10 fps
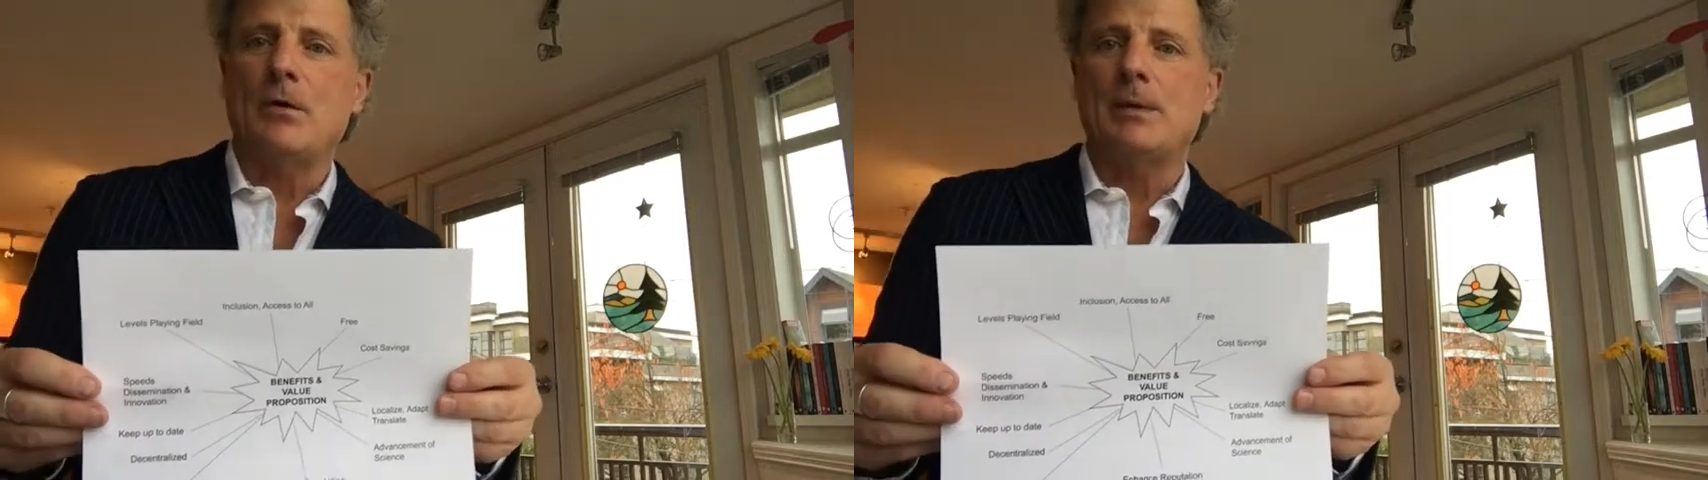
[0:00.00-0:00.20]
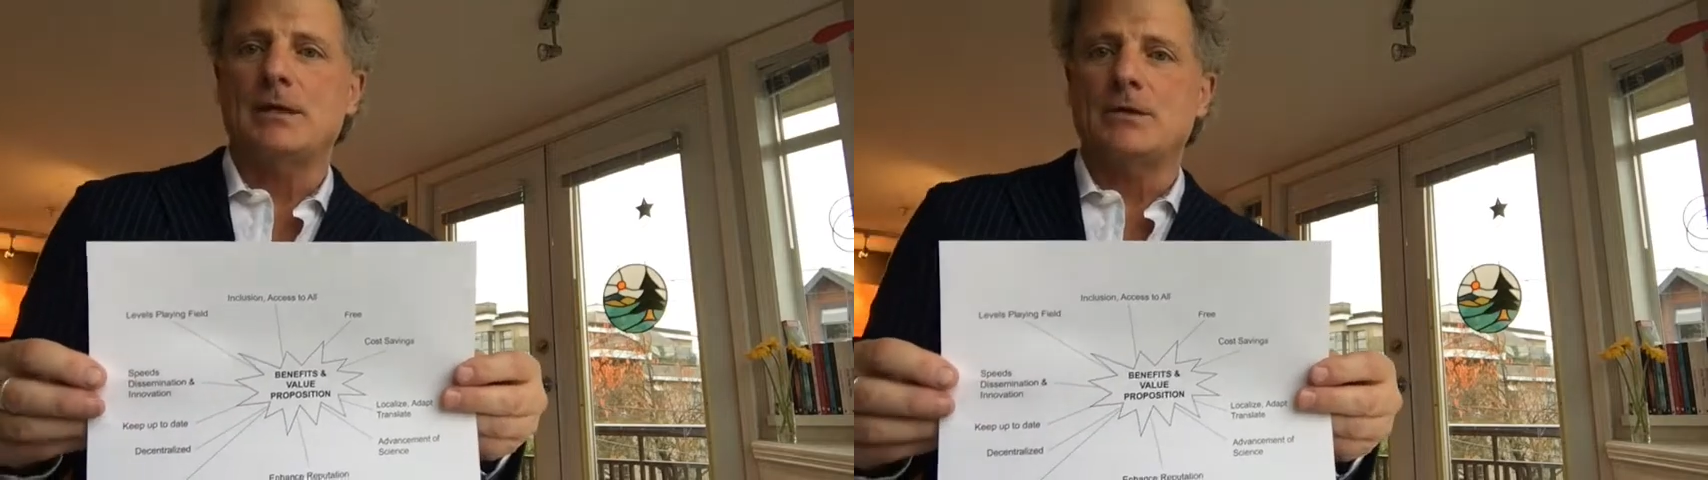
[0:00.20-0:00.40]

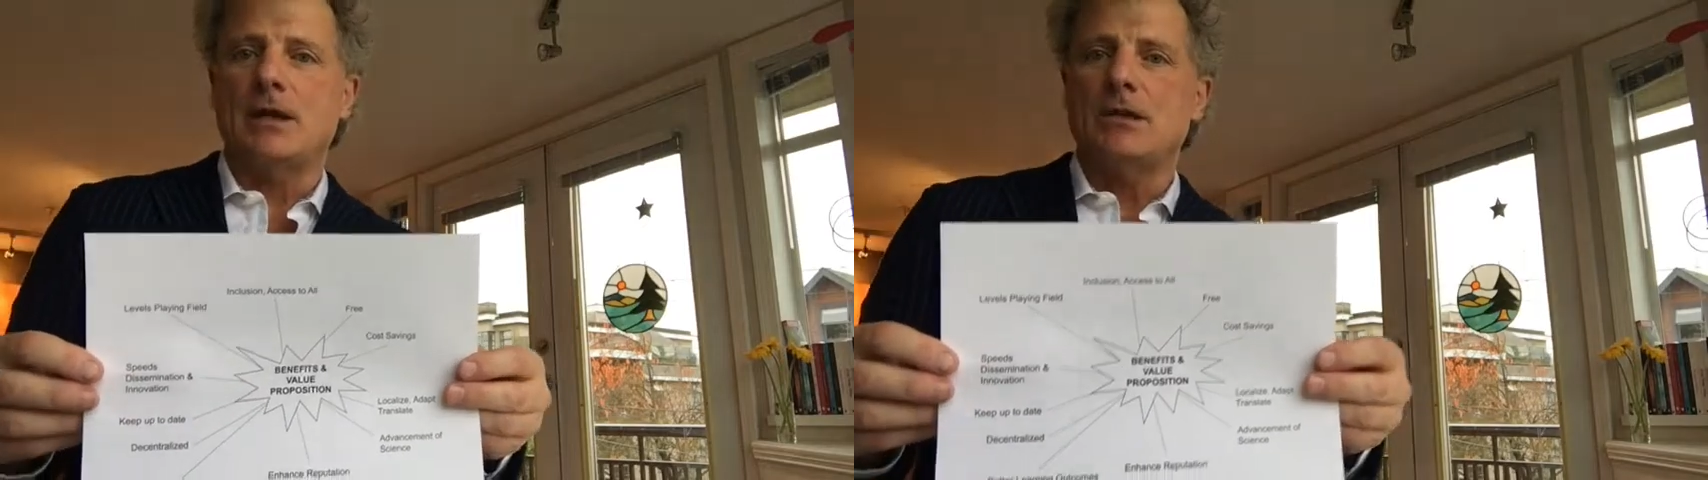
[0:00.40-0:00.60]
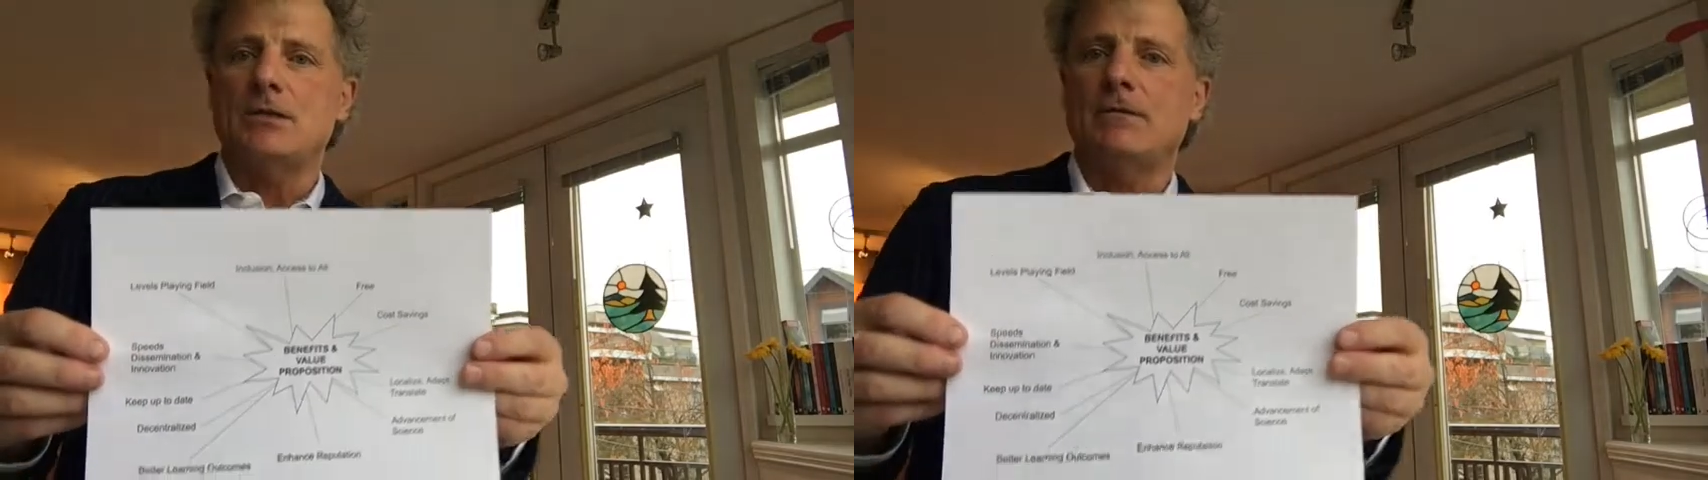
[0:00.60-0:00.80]
open
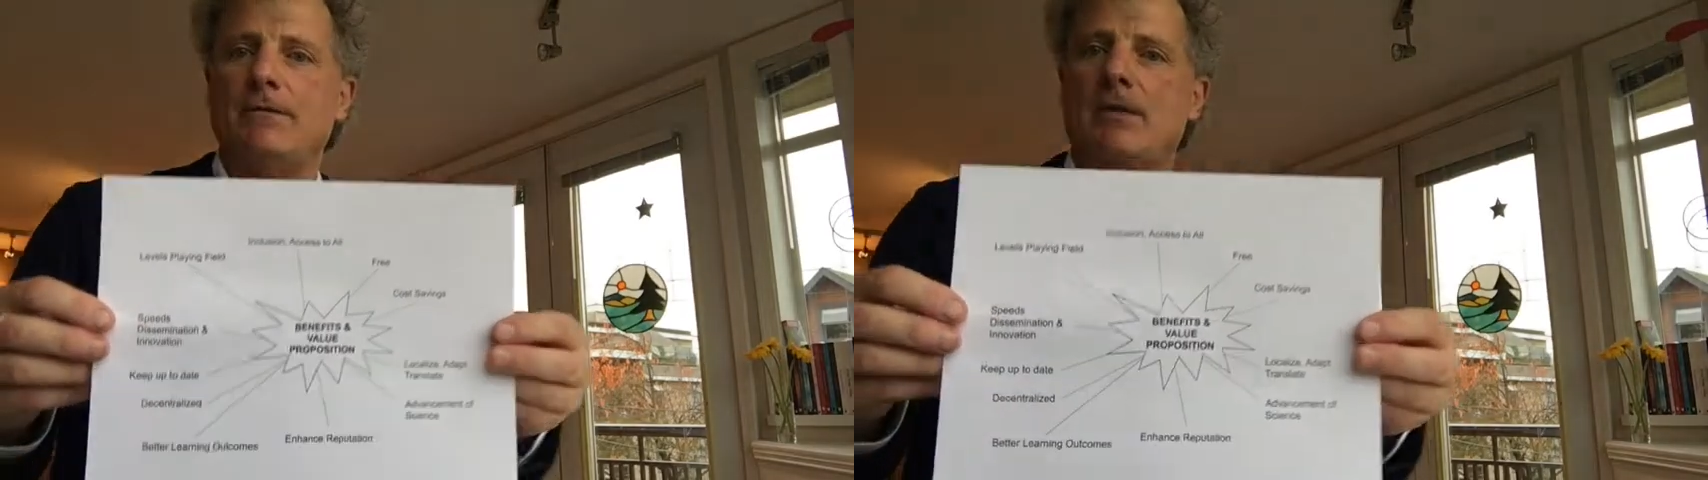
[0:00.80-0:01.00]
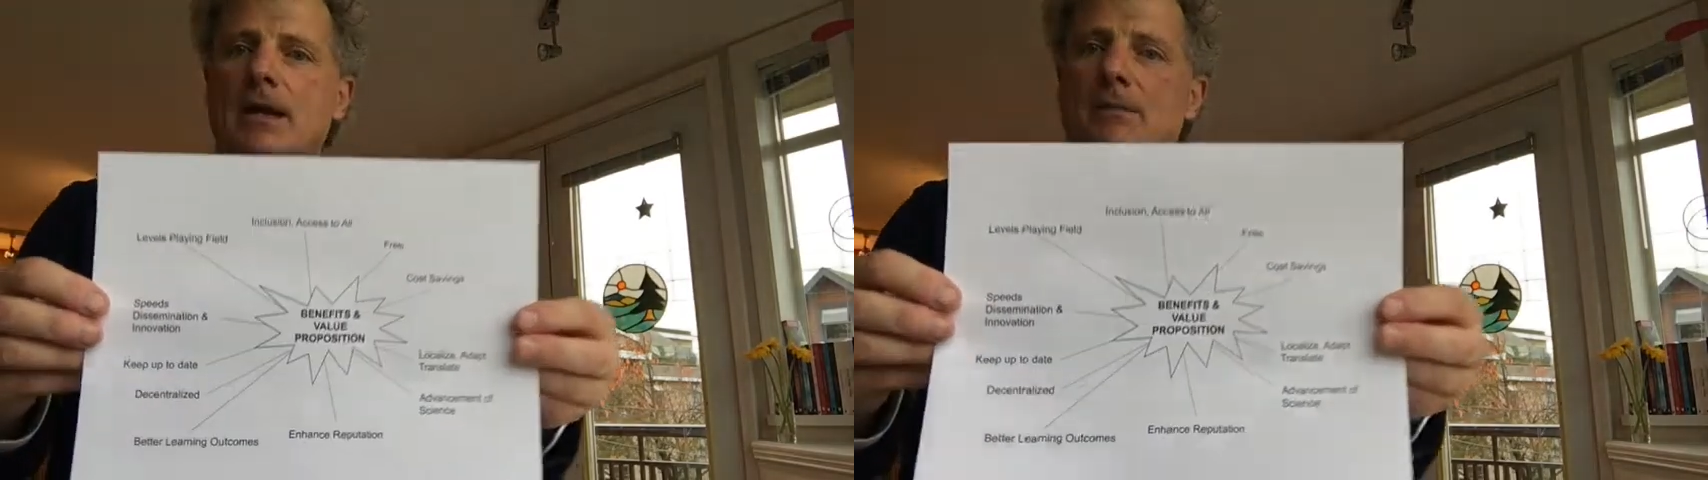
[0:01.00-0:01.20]
education
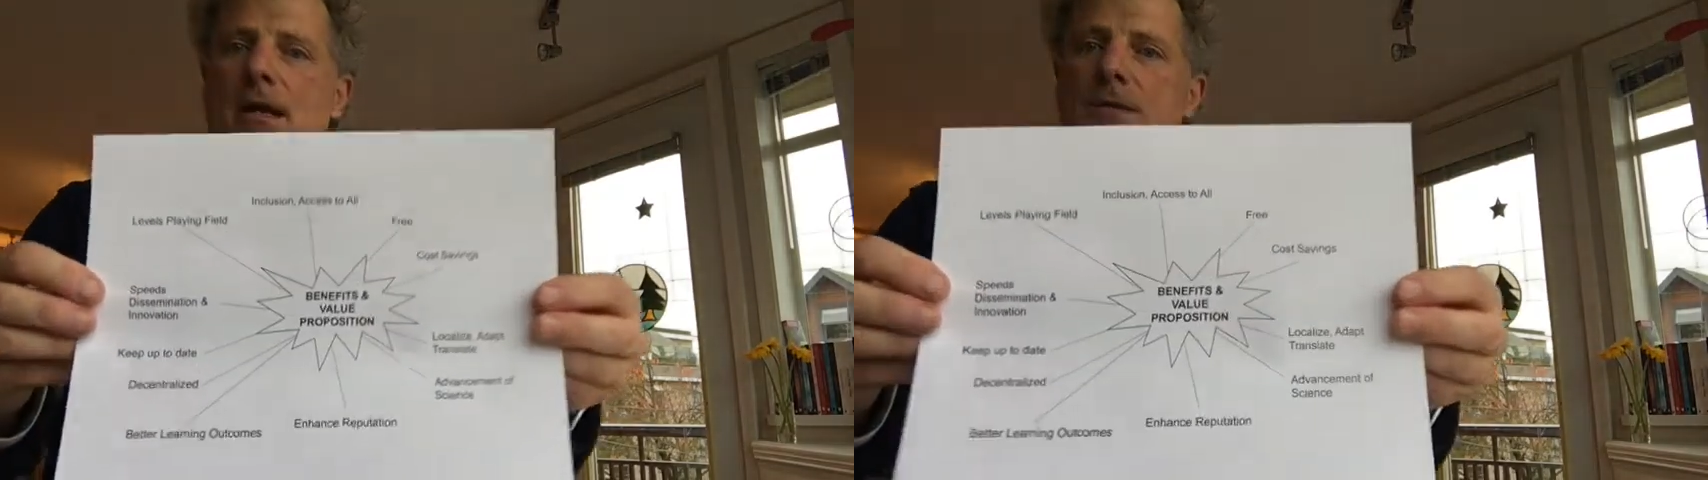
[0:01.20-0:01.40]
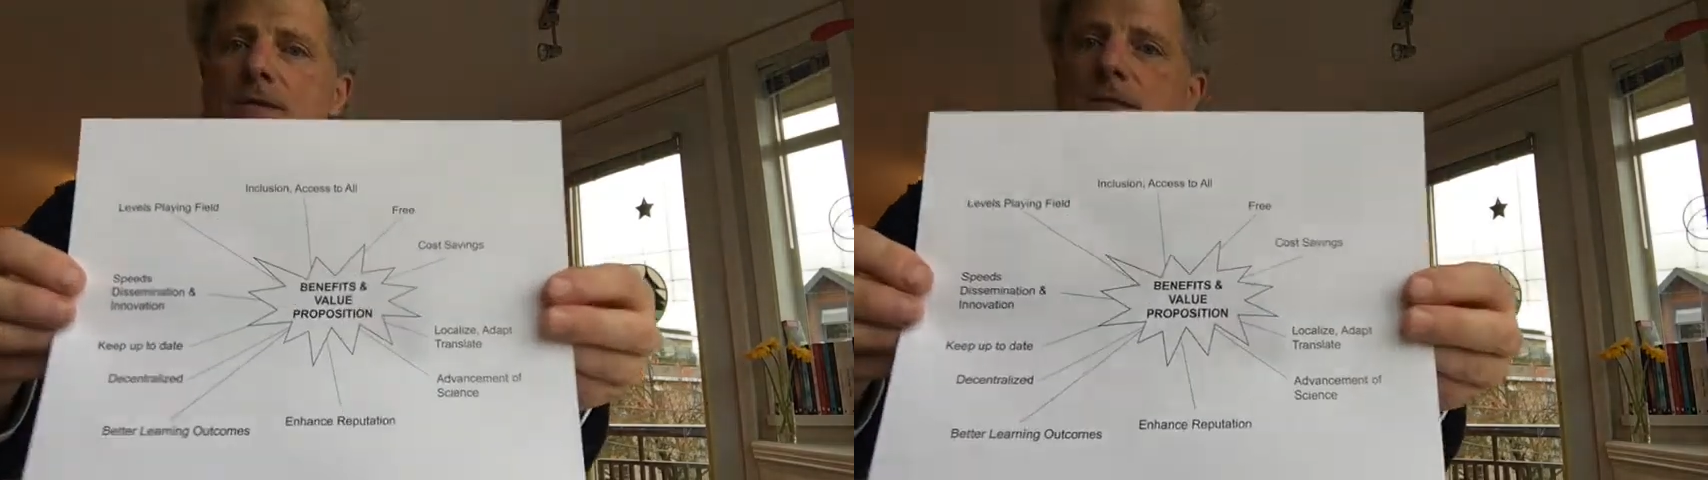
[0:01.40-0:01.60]
frame
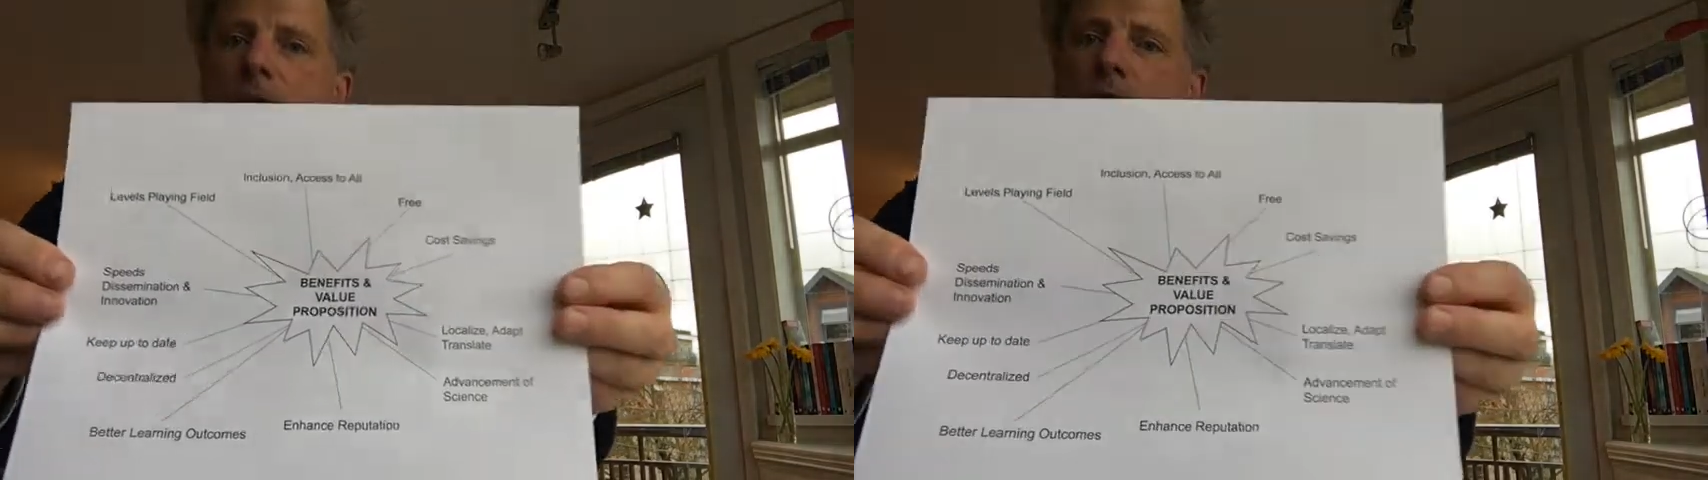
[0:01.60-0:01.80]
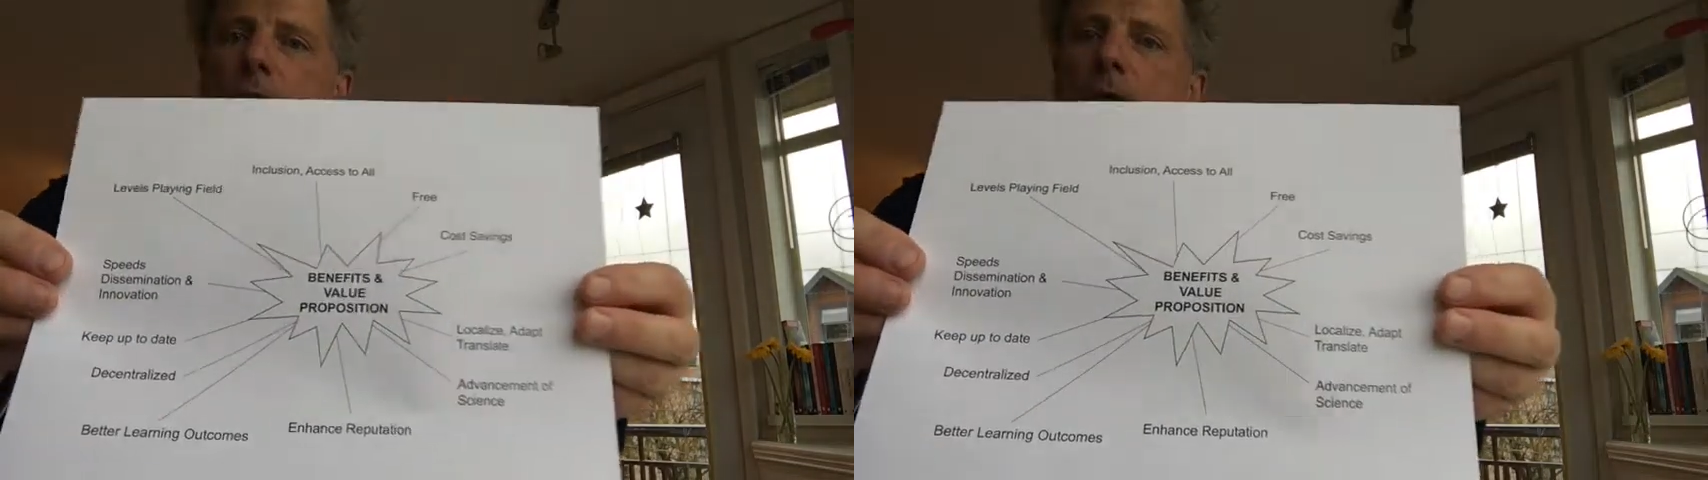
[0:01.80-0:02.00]
has to do